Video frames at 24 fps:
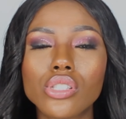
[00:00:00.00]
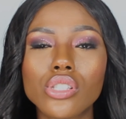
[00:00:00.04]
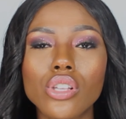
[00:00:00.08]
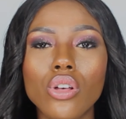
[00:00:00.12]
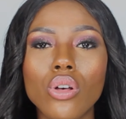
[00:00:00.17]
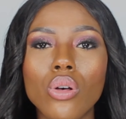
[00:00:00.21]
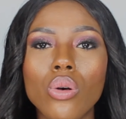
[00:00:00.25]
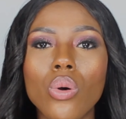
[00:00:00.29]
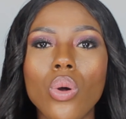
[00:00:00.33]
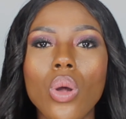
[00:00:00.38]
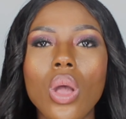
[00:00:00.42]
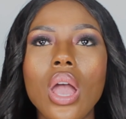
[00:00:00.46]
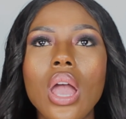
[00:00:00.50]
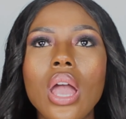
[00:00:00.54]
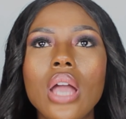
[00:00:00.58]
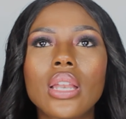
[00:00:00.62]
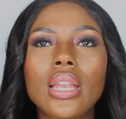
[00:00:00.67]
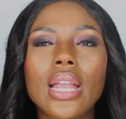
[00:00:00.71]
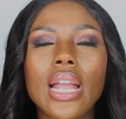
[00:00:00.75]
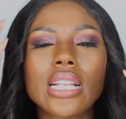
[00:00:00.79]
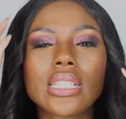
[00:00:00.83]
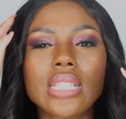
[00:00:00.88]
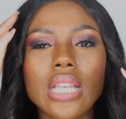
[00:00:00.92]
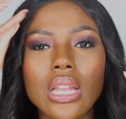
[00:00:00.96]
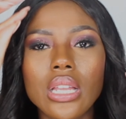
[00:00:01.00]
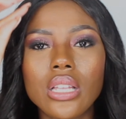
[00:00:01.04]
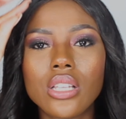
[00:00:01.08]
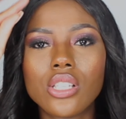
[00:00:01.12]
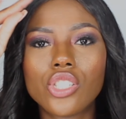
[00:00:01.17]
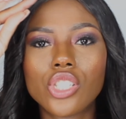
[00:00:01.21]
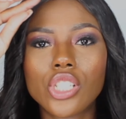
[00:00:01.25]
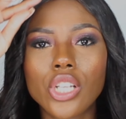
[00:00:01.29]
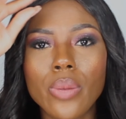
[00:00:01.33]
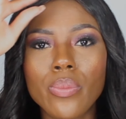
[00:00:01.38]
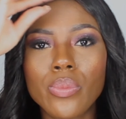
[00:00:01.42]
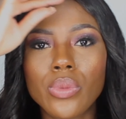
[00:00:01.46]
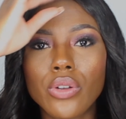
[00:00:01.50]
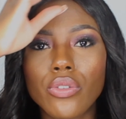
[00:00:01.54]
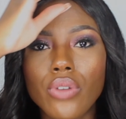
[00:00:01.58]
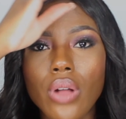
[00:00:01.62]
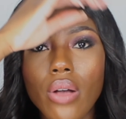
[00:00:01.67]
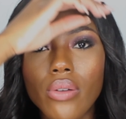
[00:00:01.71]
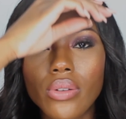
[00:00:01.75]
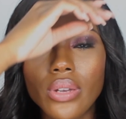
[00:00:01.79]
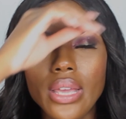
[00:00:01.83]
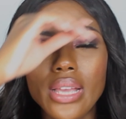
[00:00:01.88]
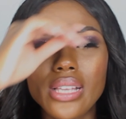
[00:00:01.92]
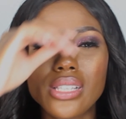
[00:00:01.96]
so the hairstylist trimmed
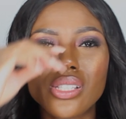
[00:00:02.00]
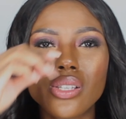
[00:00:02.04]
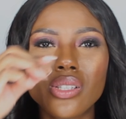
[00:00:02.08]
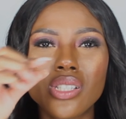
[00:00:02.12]
around it.